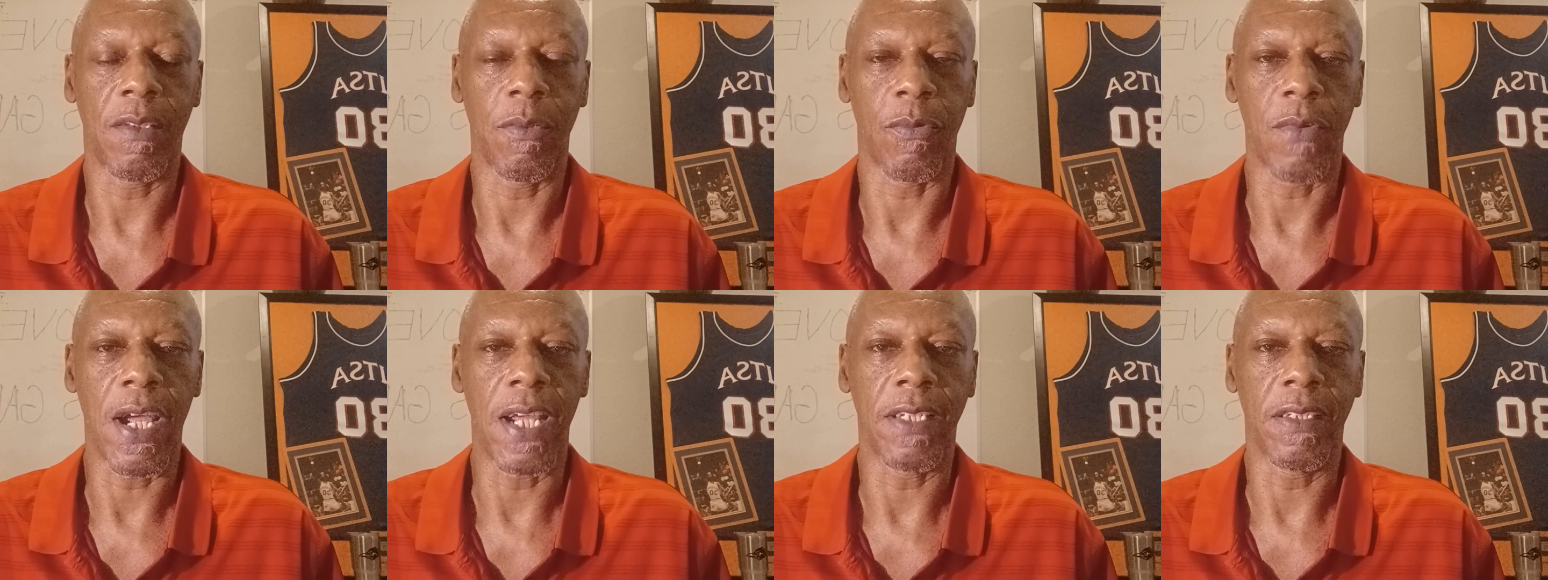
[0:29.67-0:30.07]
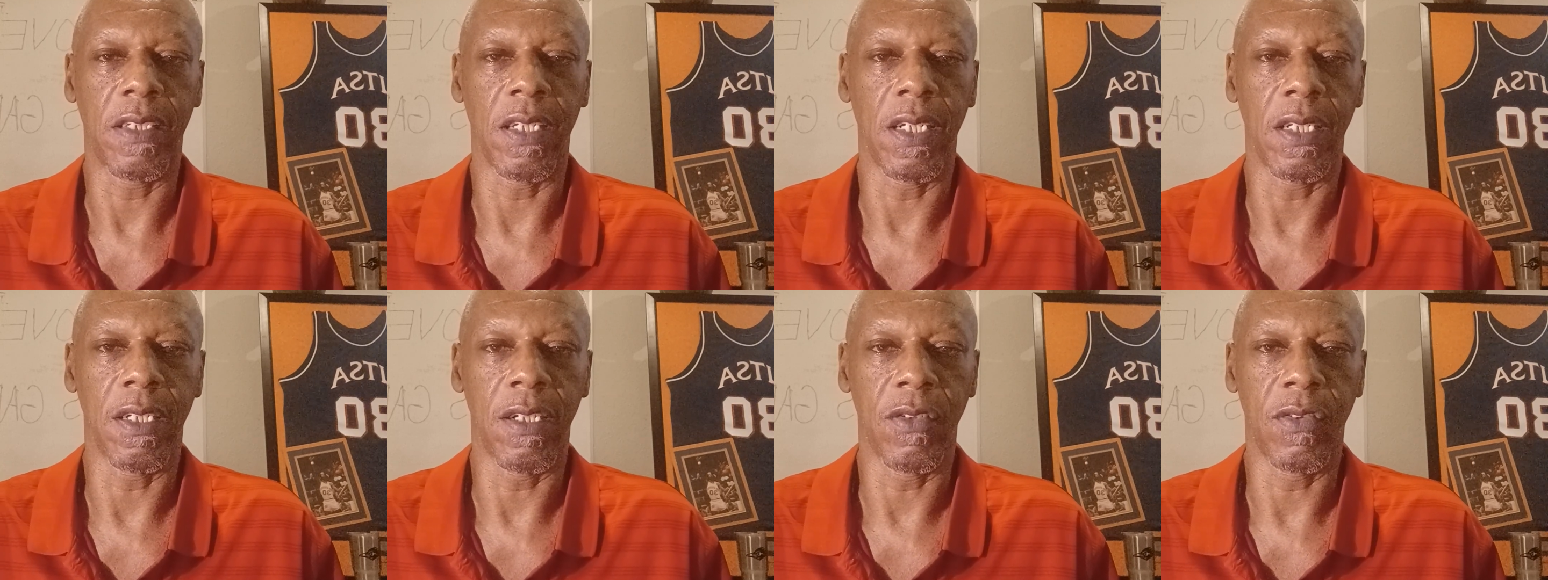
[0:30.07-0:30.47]
the right
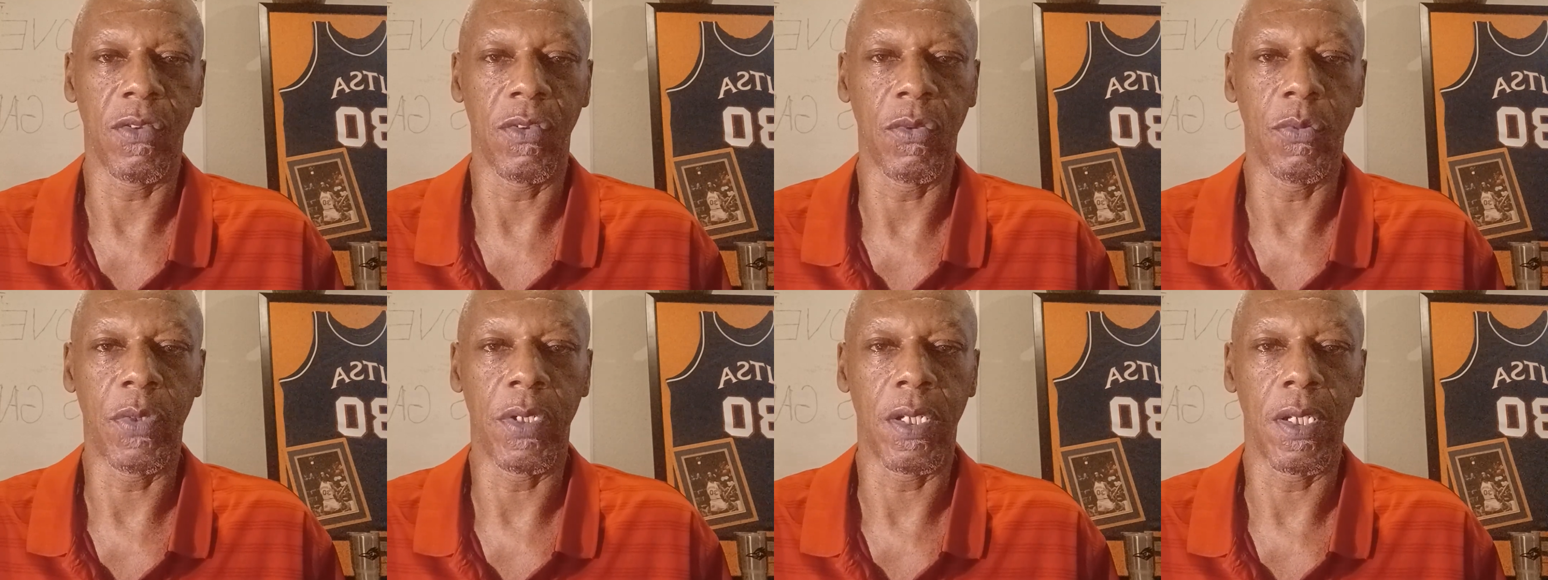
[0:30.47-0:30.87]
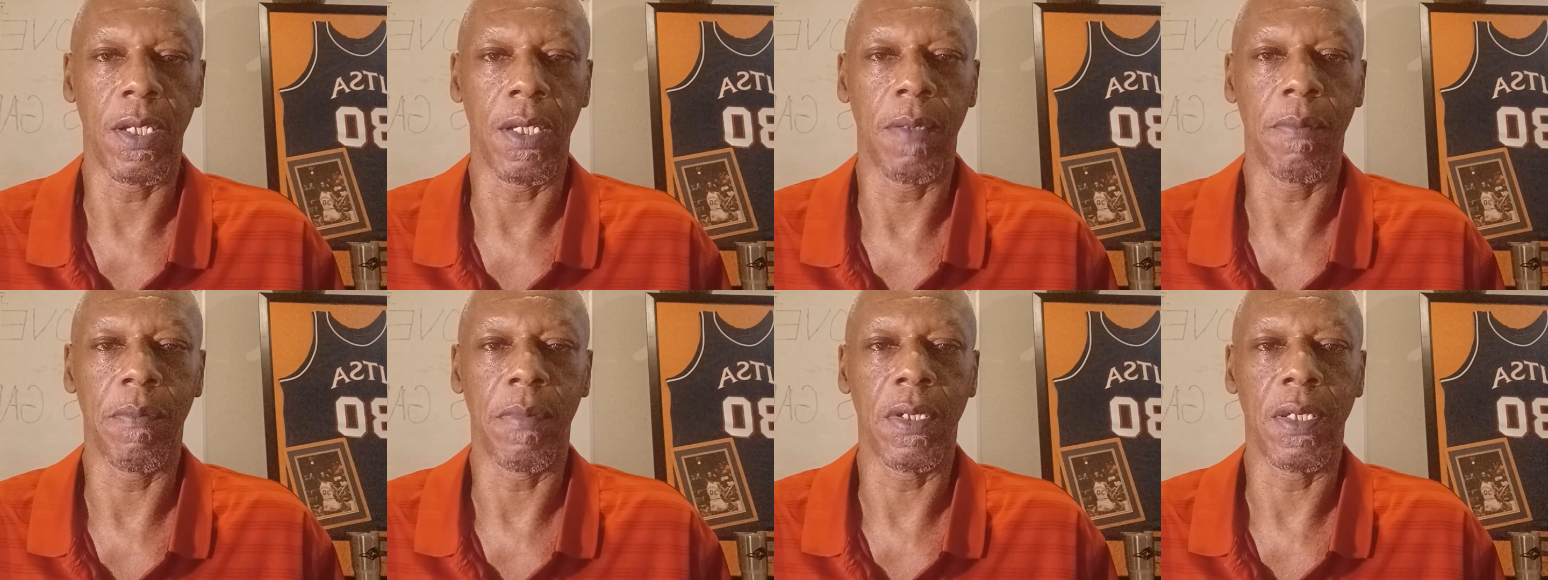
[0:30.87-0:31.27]
thing to do when the
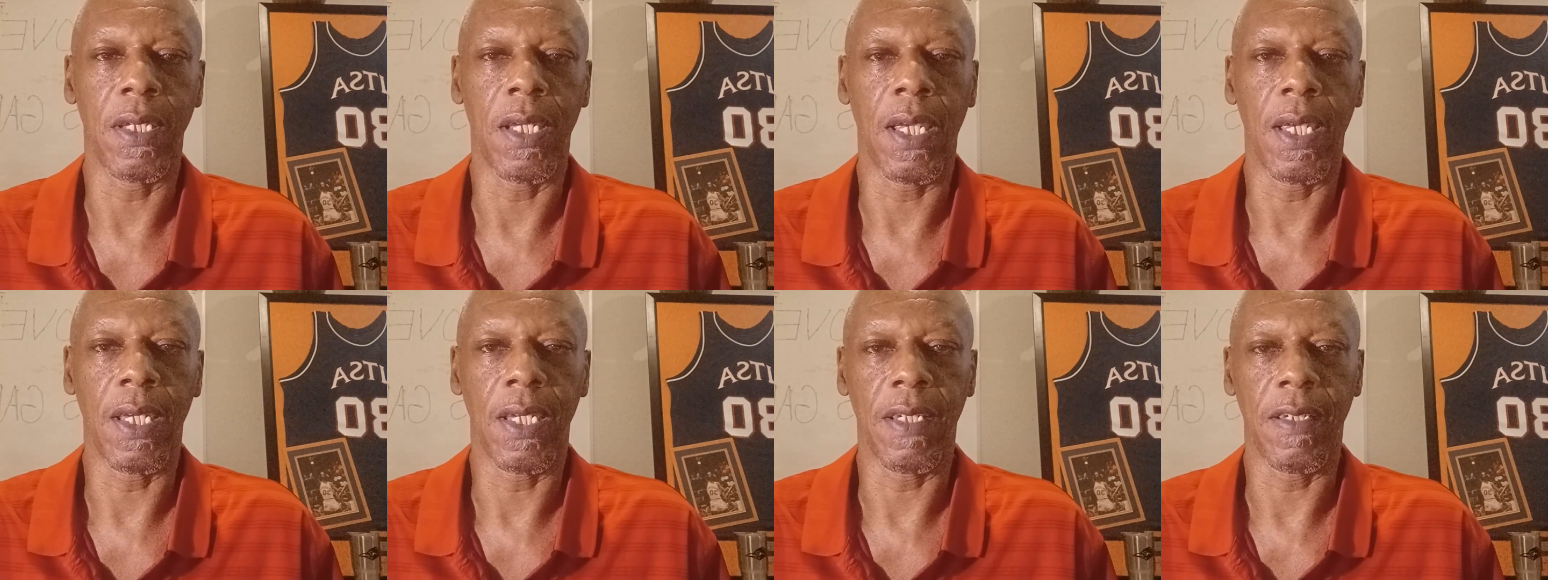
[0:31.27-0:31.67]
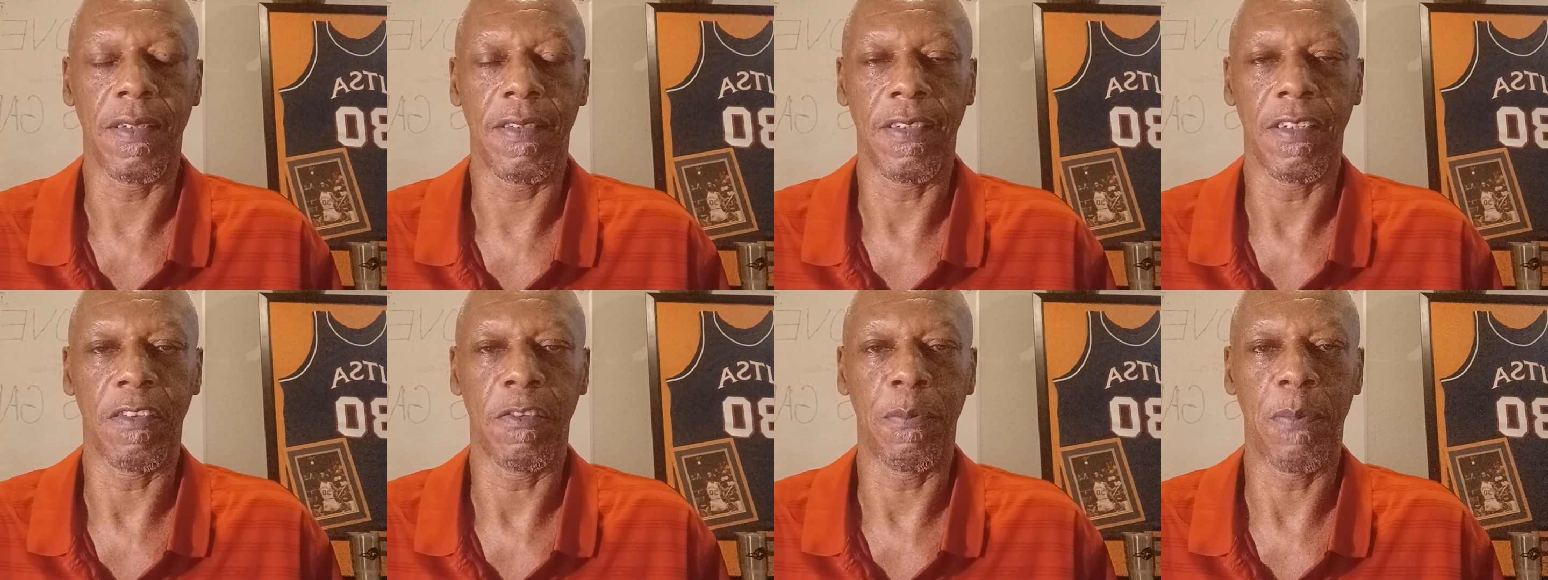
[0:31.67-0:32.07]
NBA
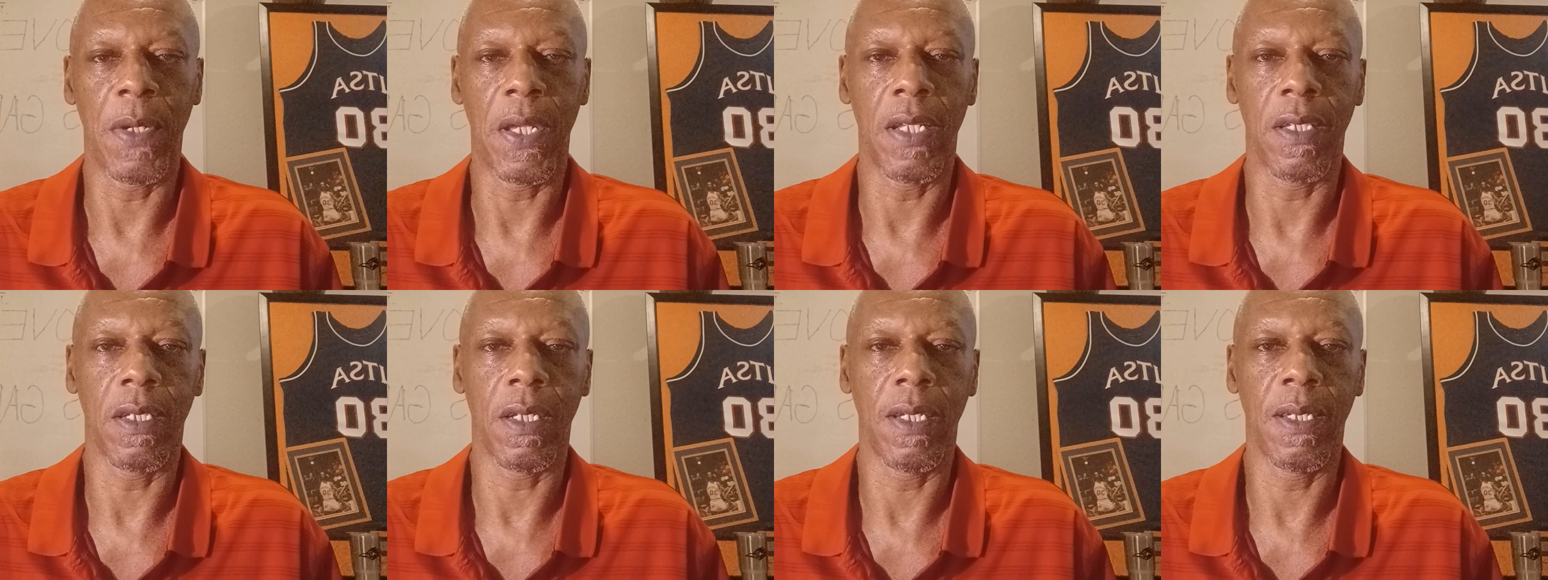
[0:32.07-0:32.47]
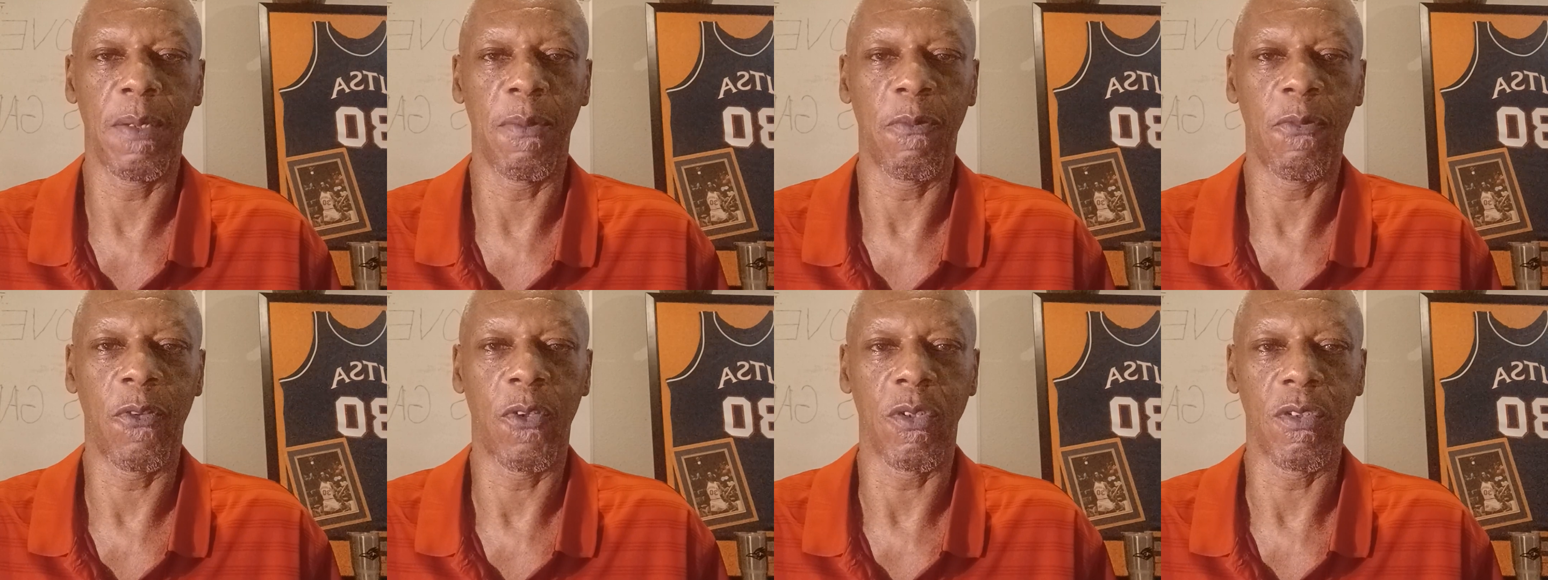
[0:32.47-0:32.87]
suspended
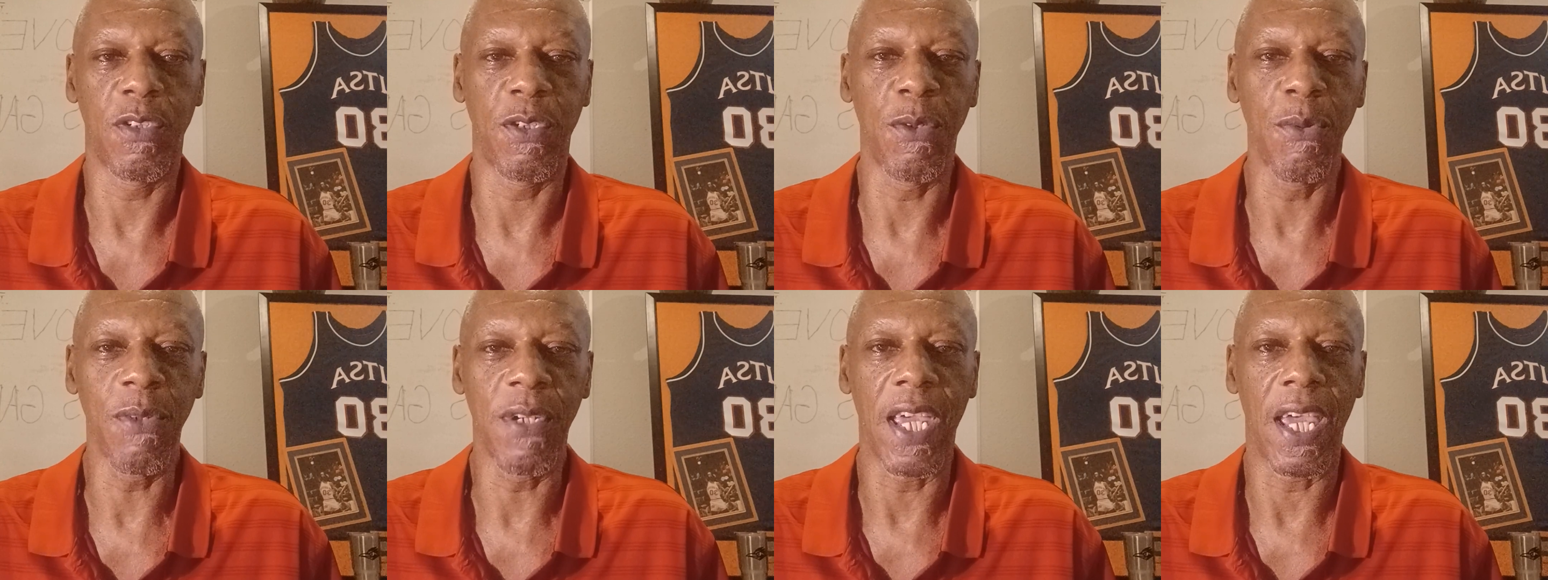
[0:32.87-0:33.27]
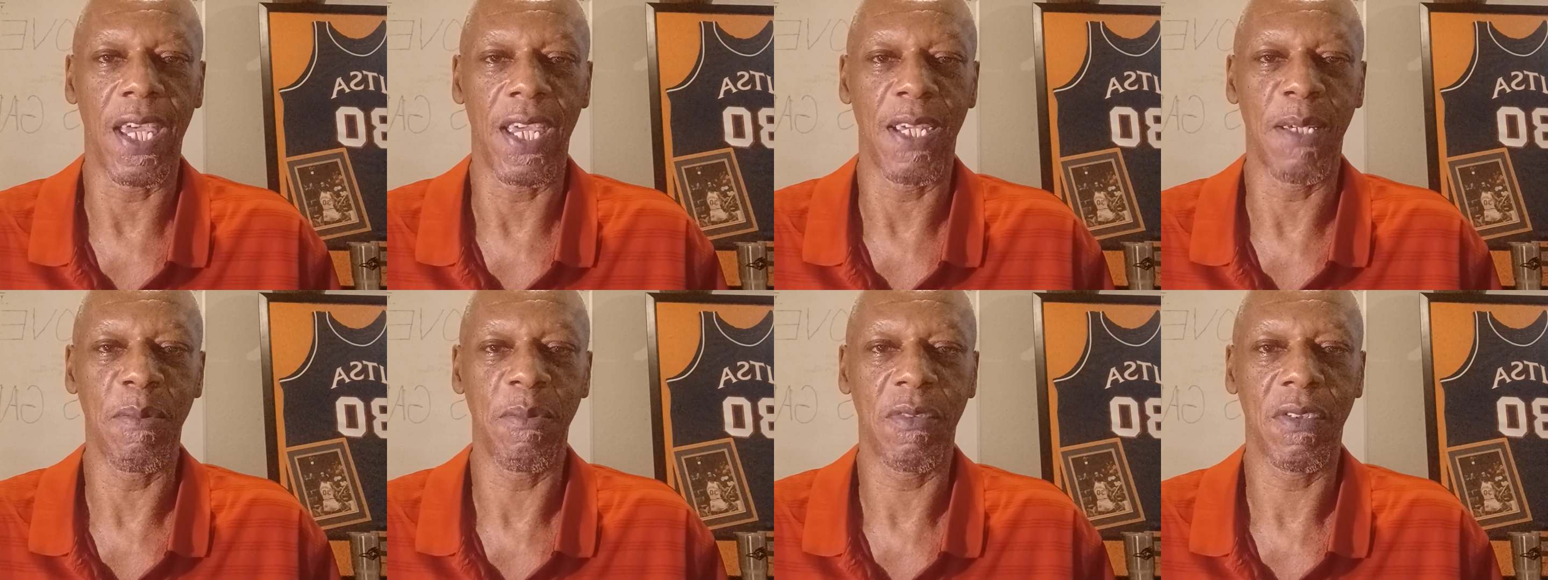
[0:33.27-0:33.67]
him for 2
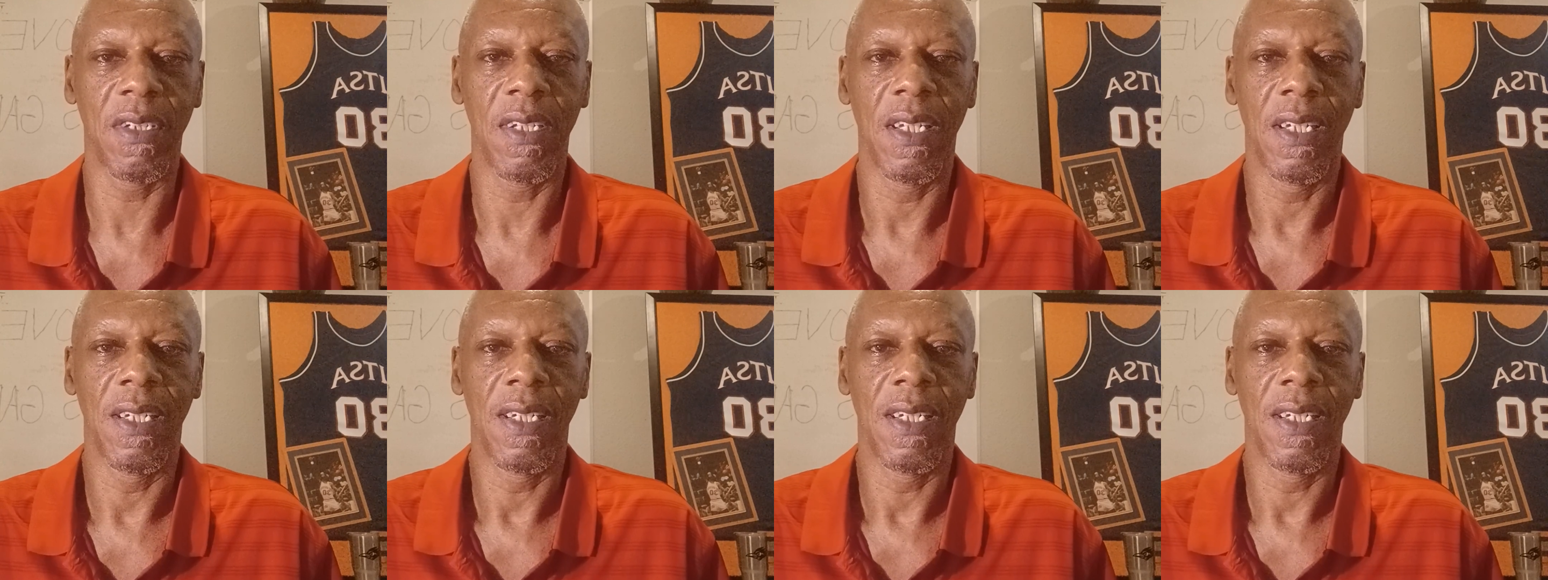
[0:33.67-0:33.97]
games.